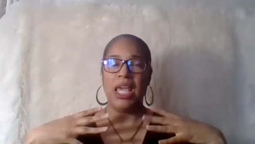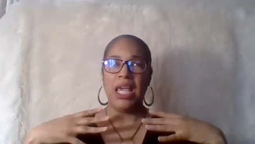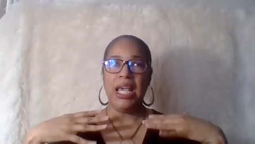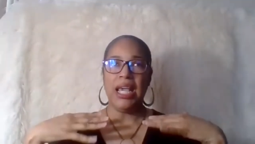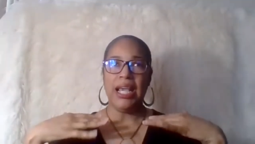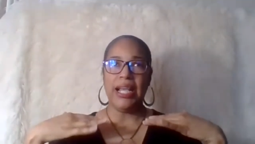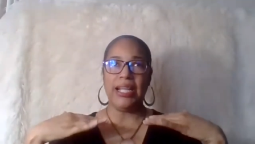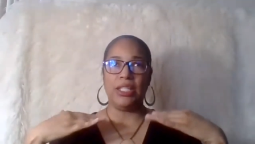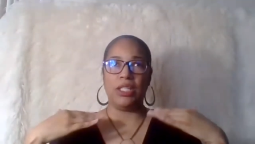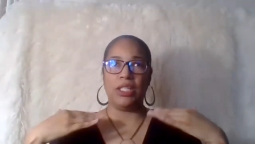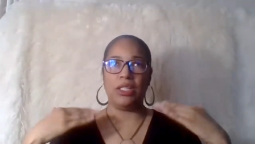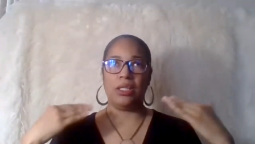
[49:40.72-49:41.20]

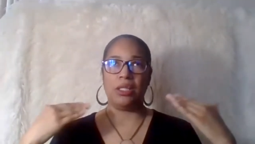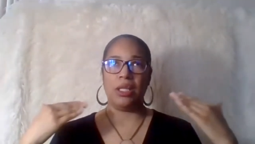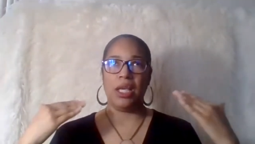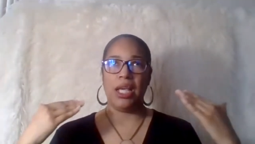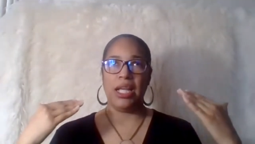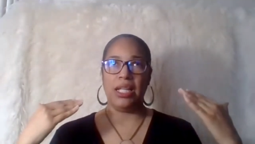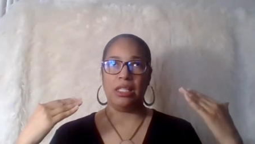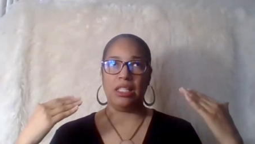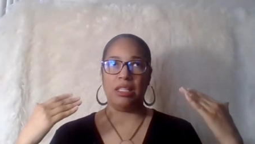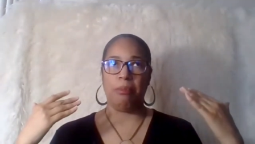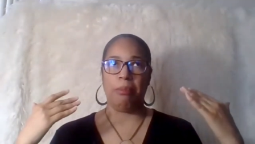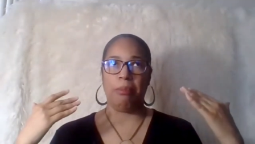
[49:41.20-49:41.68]

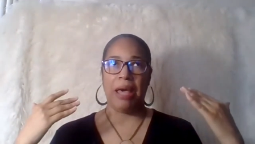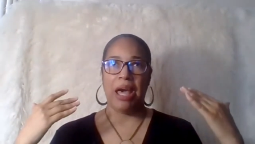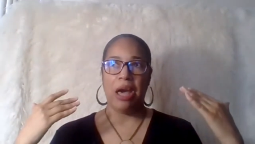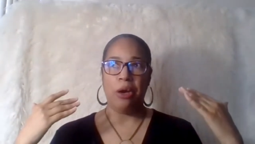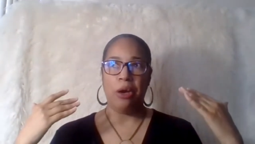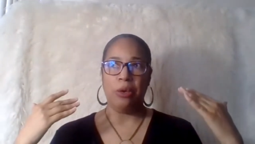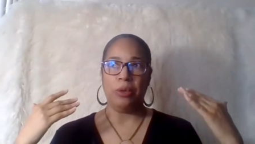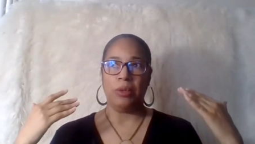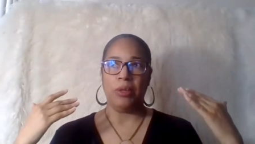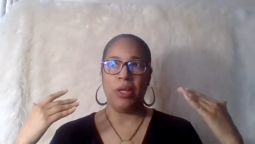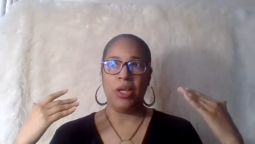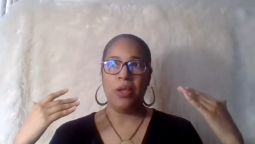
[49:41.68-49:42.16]
it's
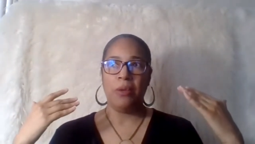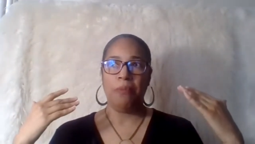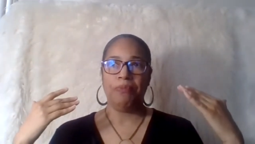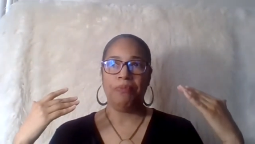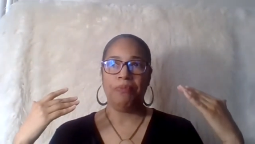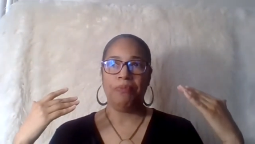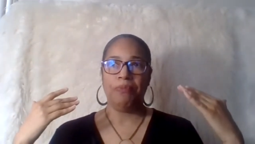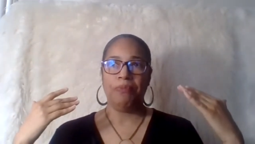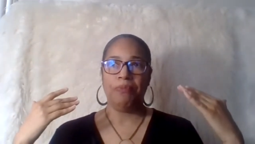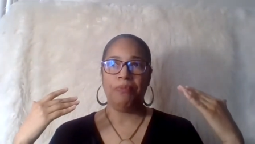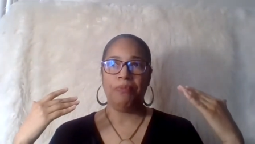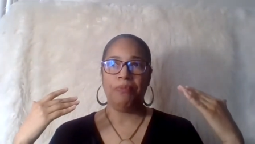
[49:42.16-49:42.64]
about
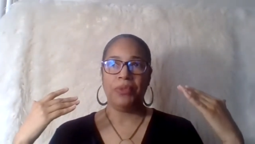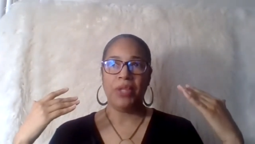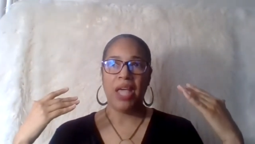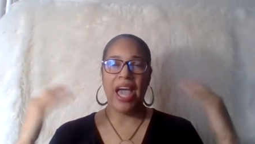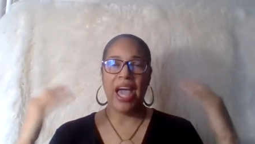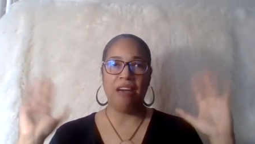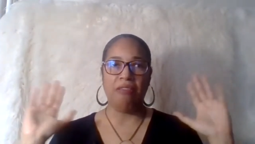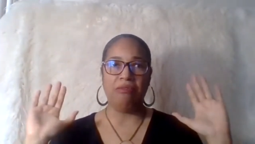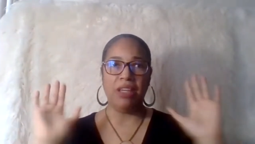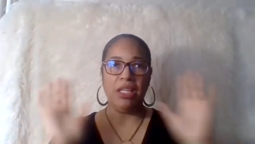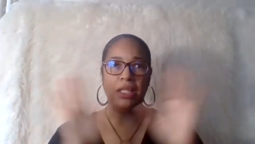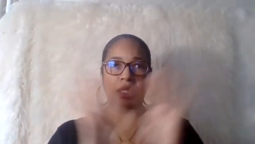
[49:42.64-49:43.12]

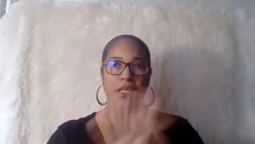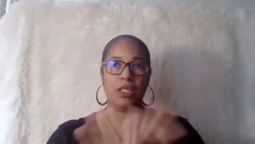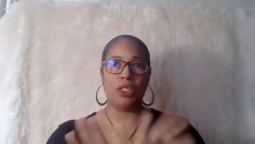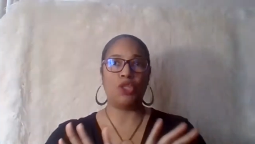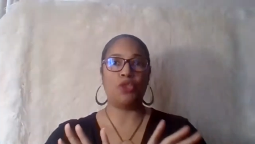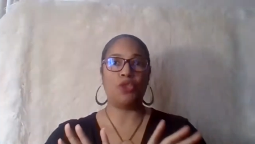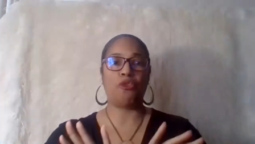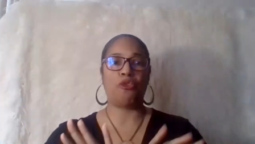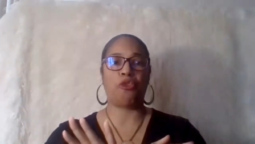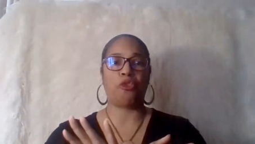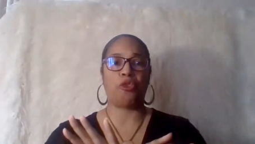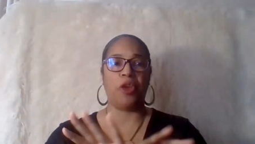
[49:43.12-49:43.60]
having
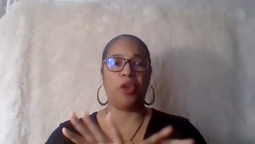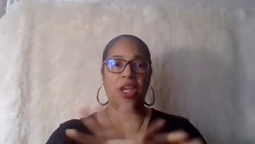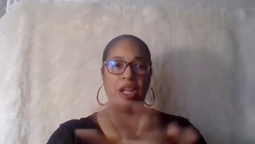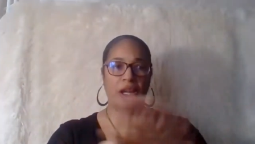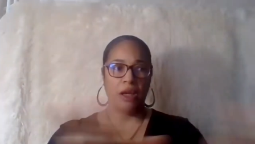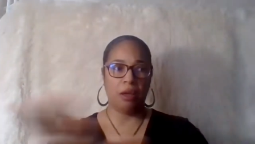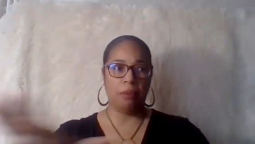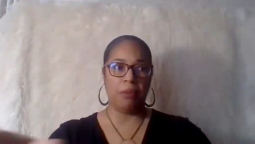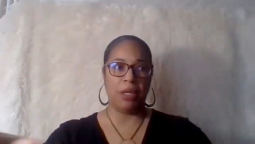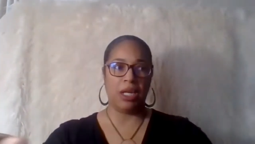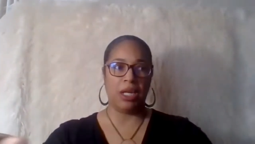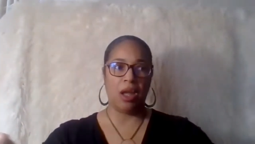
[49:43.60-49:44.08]
this
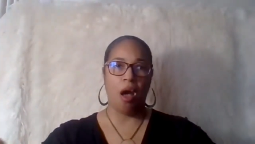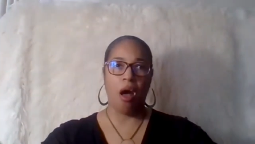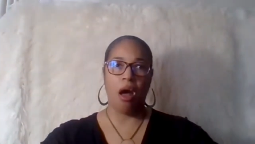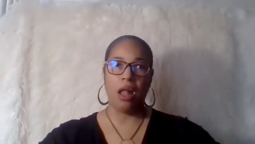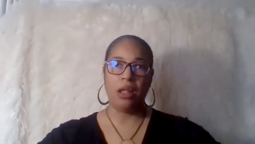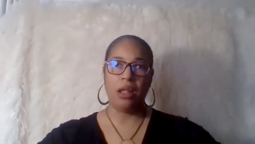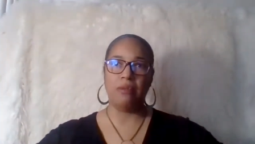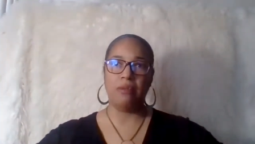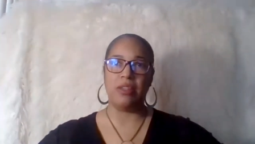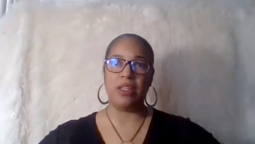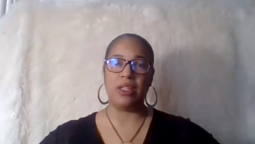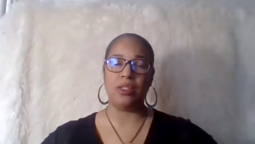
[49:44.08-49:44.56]
freedom and all
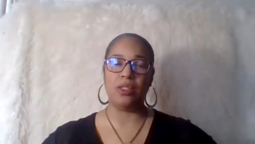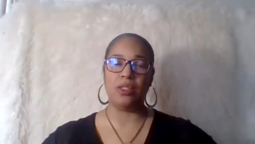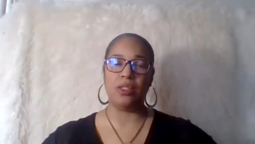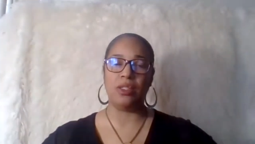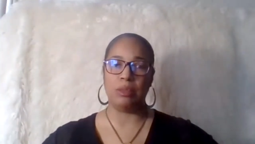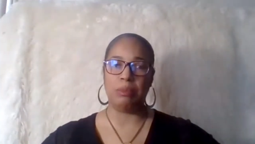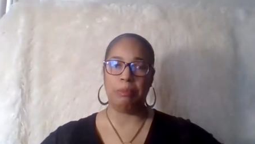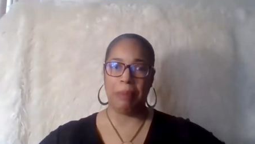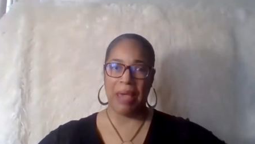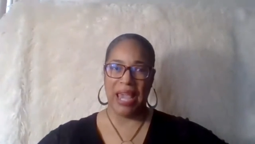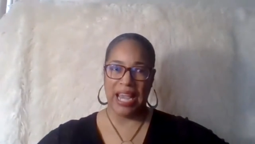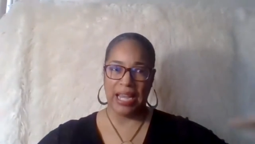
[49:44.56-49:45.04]
of this
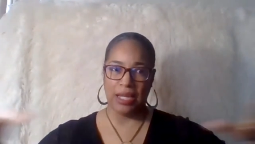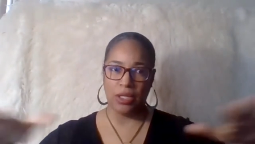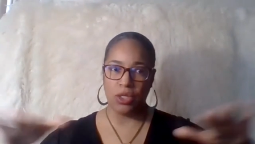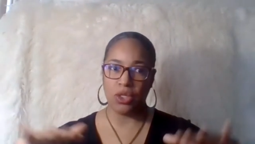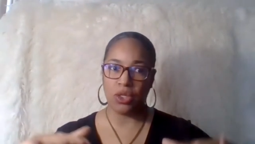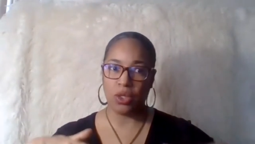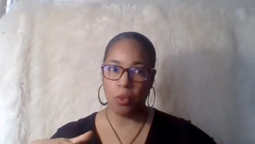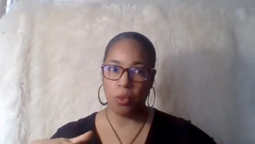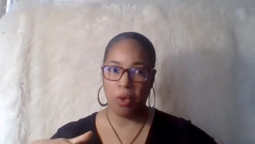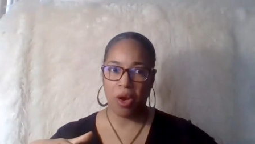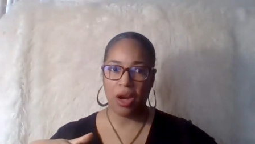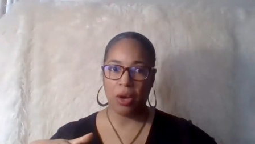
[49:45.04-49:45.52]
space to
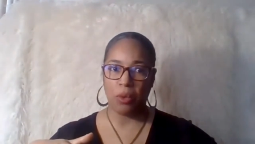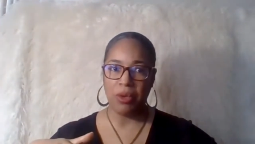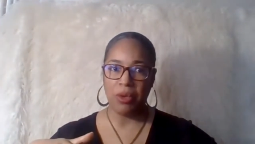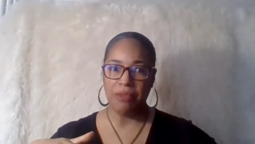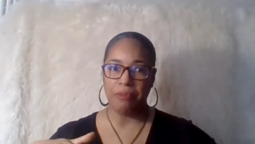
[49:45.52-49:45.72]
work with,